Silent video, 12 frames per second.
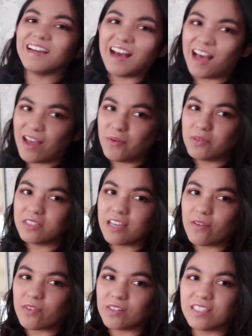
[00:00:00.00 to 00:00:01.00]
I would
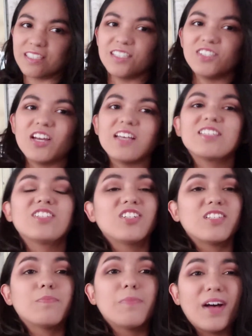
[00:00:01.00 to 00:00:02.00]
definitely suggest
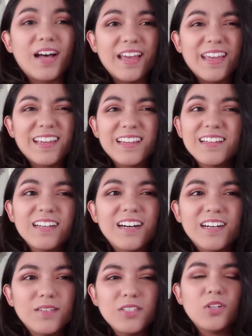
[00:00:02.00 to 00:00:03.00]
just buying,
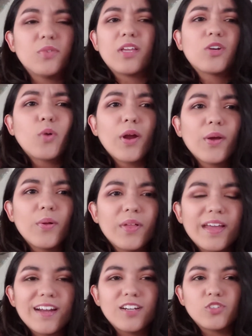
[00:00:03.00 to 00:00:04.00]
like
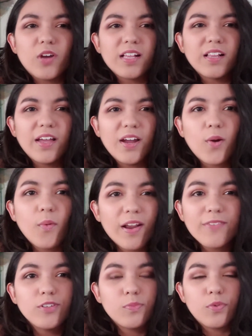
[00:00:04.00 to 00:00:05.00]
Crayola air dry clay or
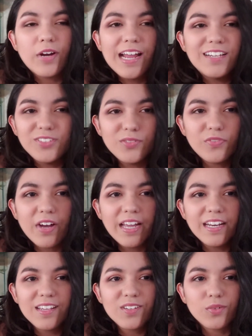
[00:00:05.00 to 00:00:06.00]
whatever brand you
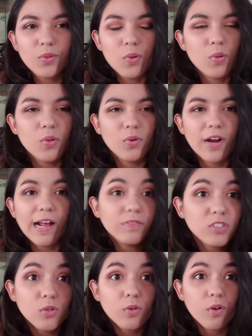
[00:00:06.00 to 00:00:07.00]
find at your local craft
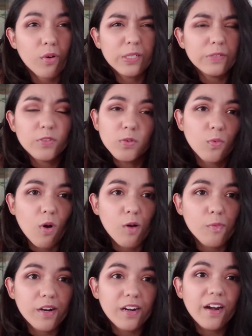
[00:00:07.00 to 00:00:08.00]
store or even
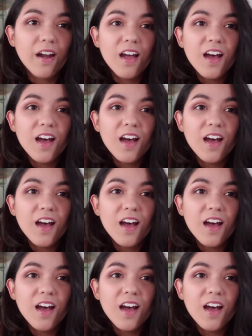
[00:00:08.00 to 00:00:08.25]
Walmart.